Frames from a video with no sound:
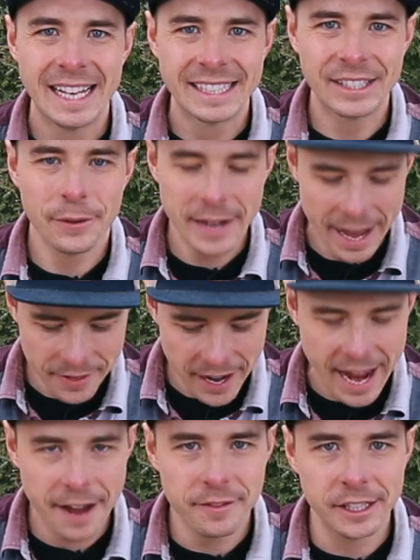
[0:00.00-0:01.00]
So now that
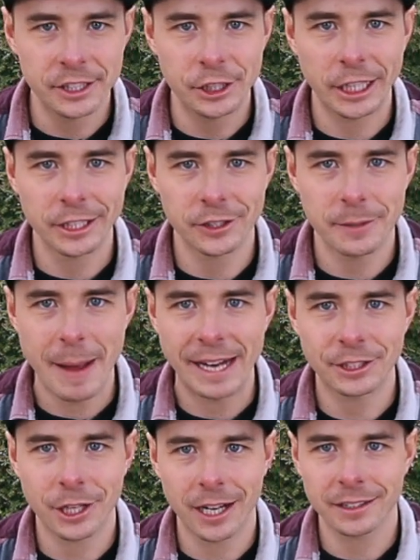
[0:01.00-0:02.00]
I have this chicken
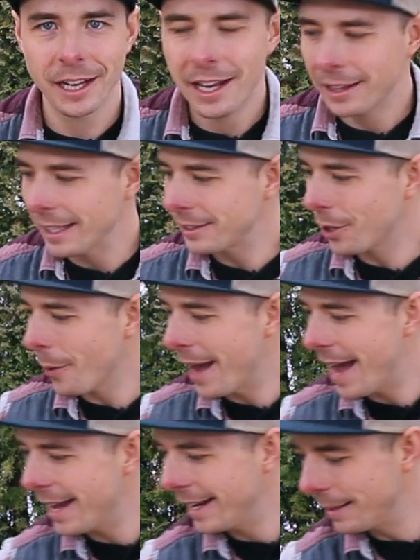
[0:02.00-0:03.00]
spatchcocked, let's go
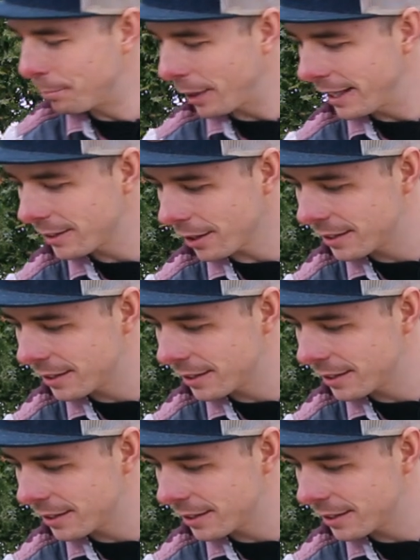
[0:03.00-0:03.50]
ahead and place our